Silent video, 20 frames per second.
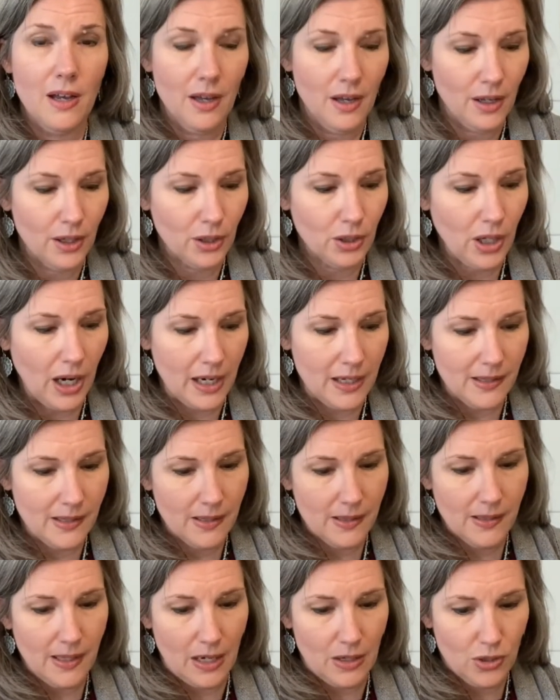
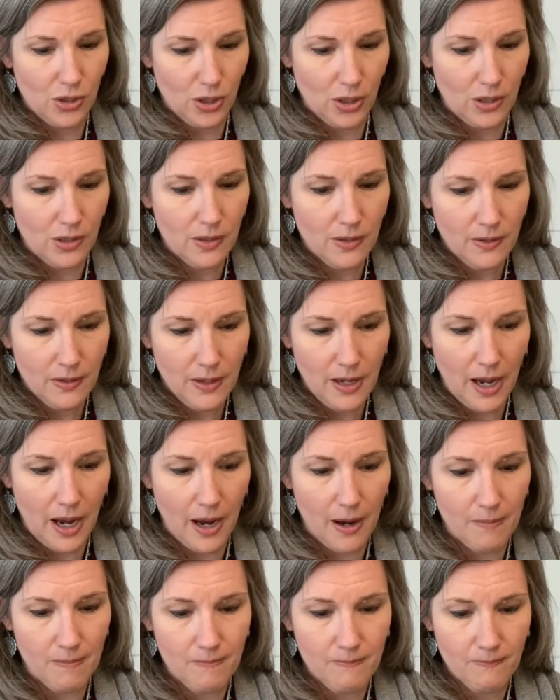Christ-centered
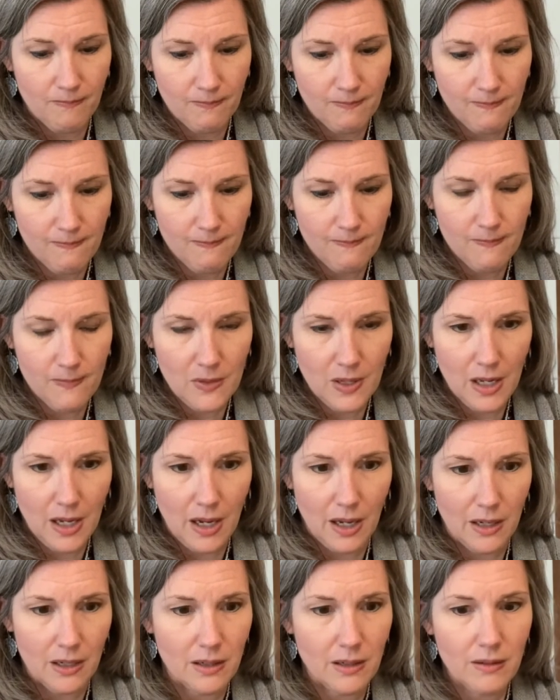
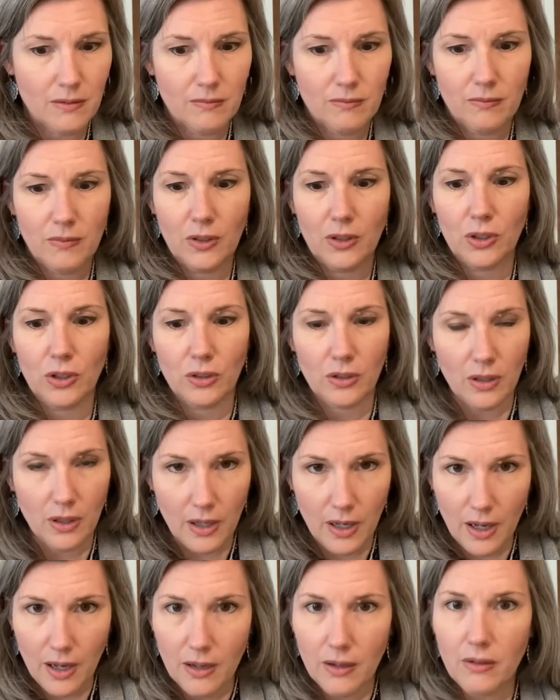
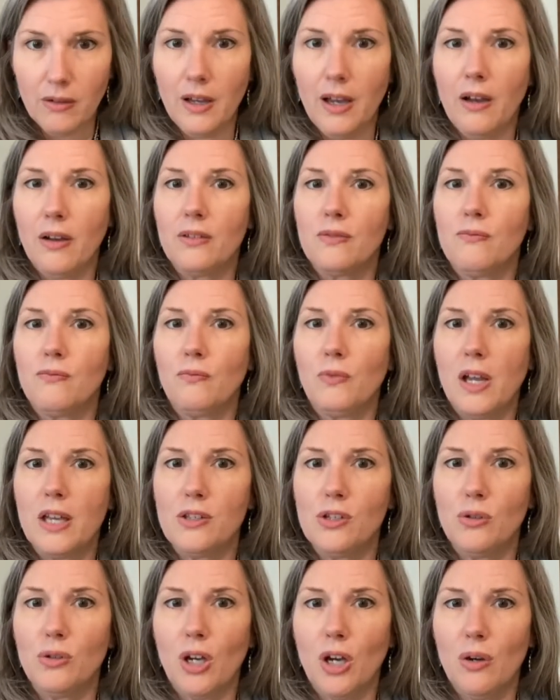as
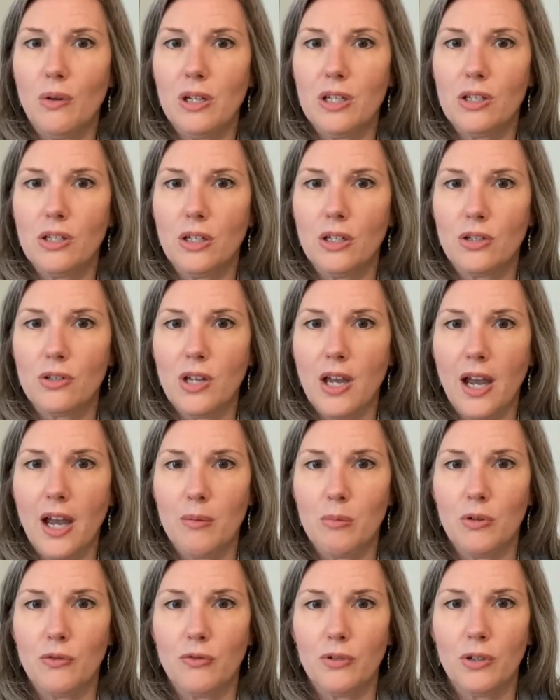you go into your time
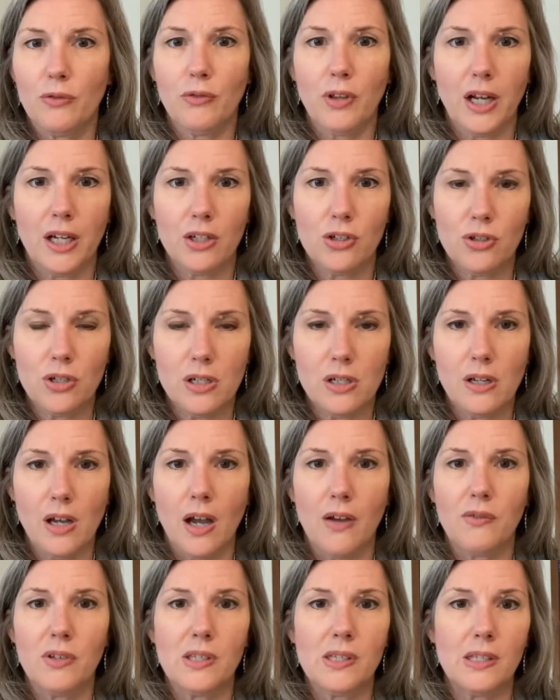of reflection.
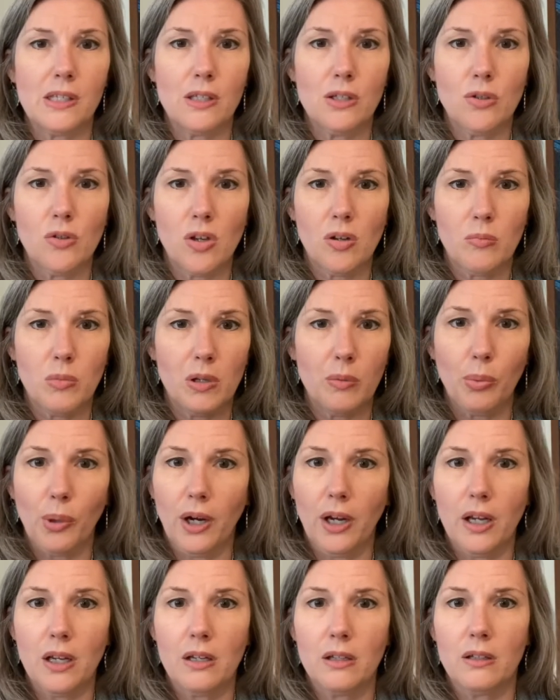Obviously, you can be
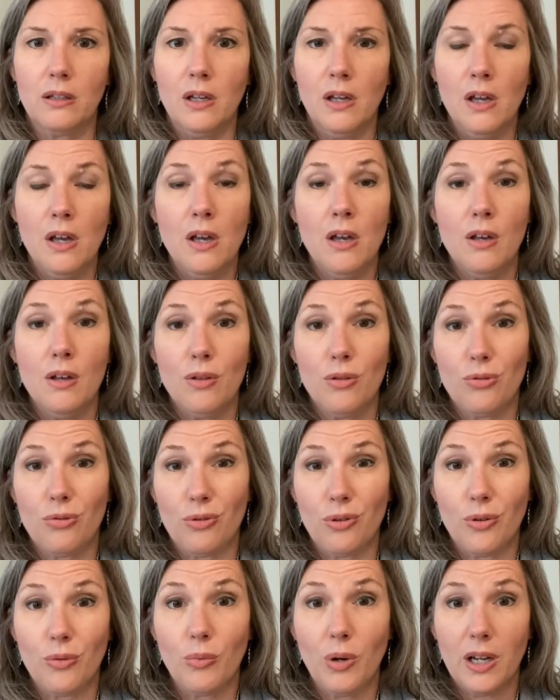praying
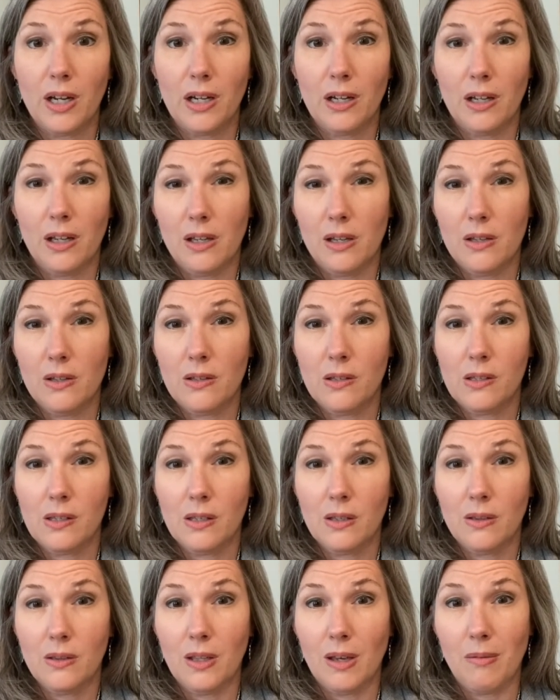through what it is
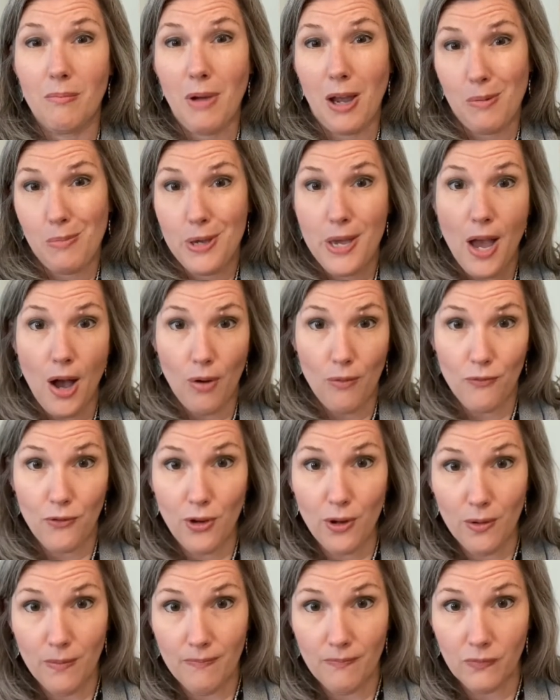that might be
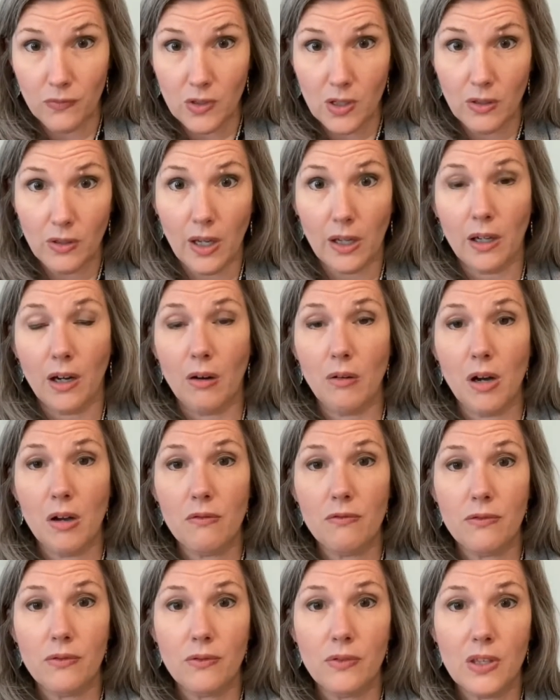helpful to let go of
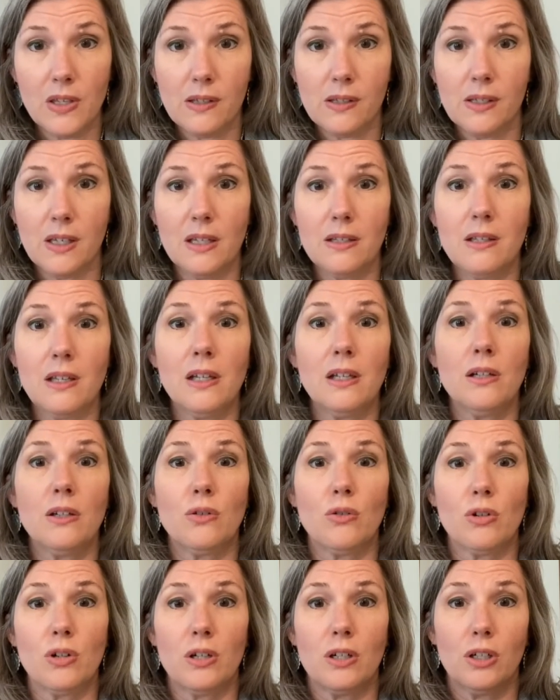this season in
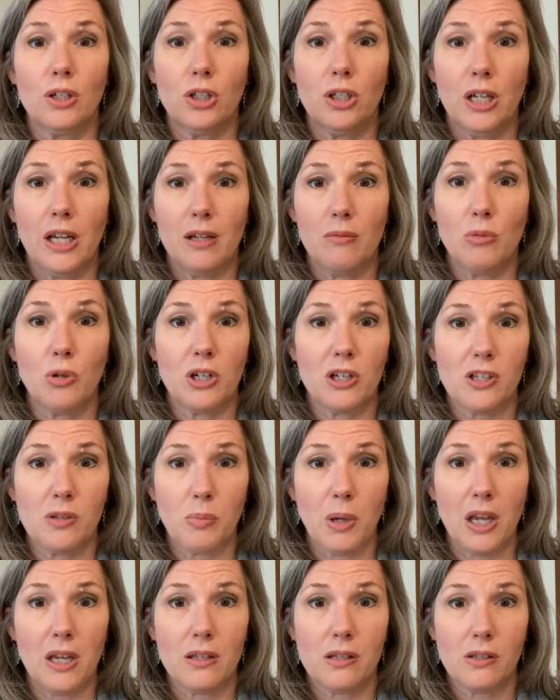order to create more
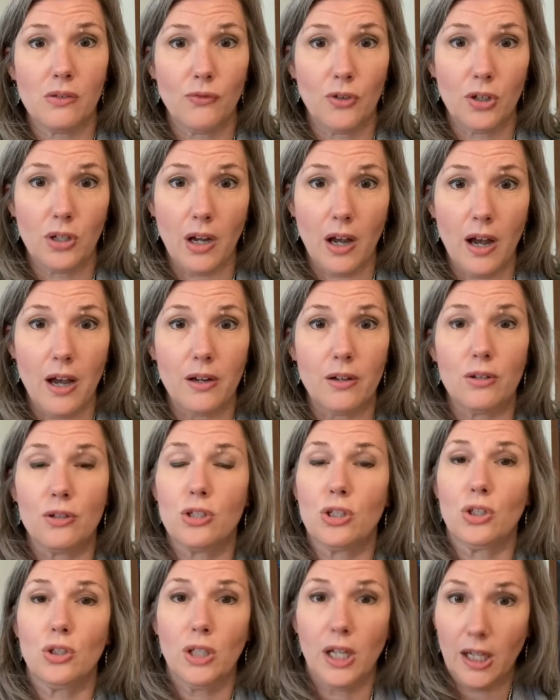space for God, or to
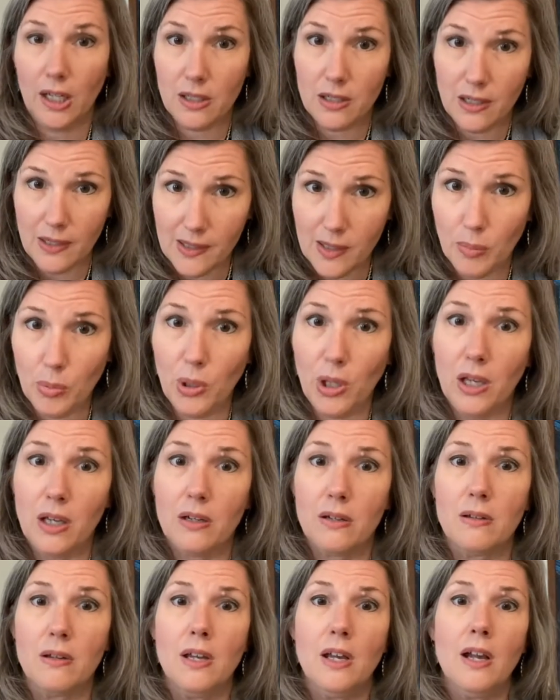create a
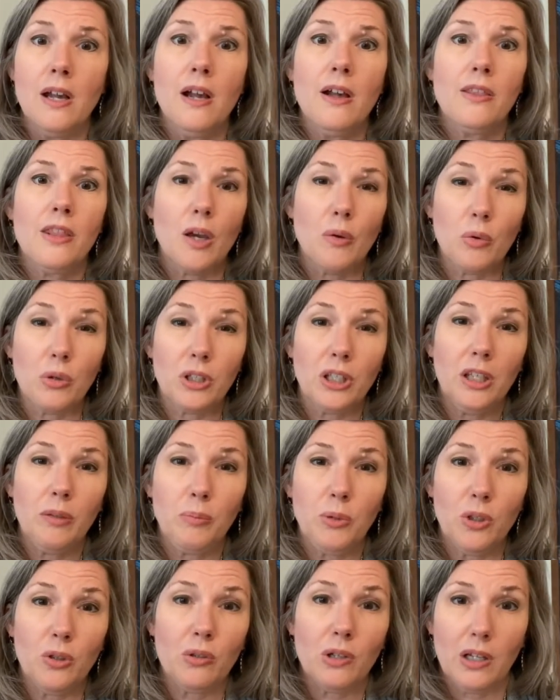discipline that will keep
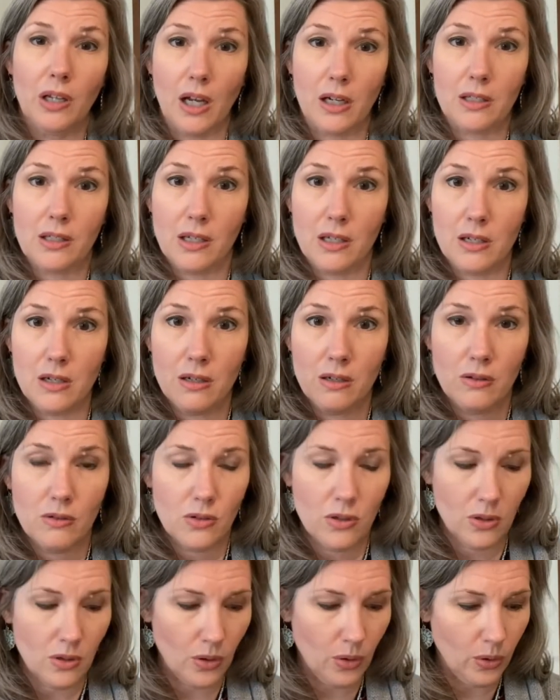you connected
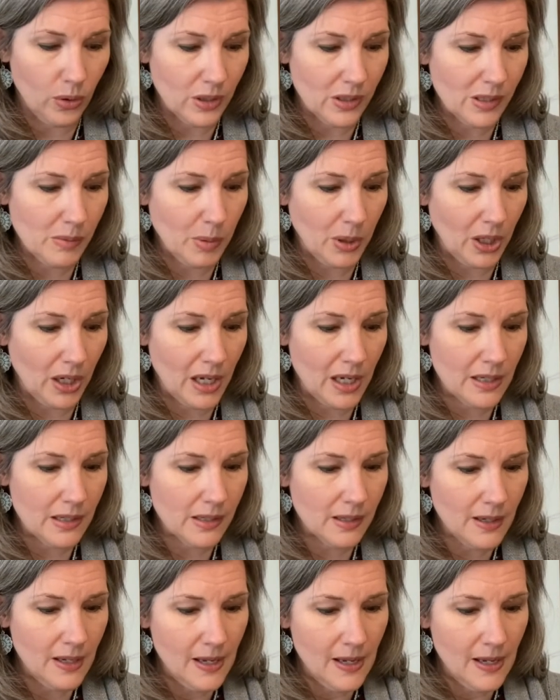to the Holy Spirit.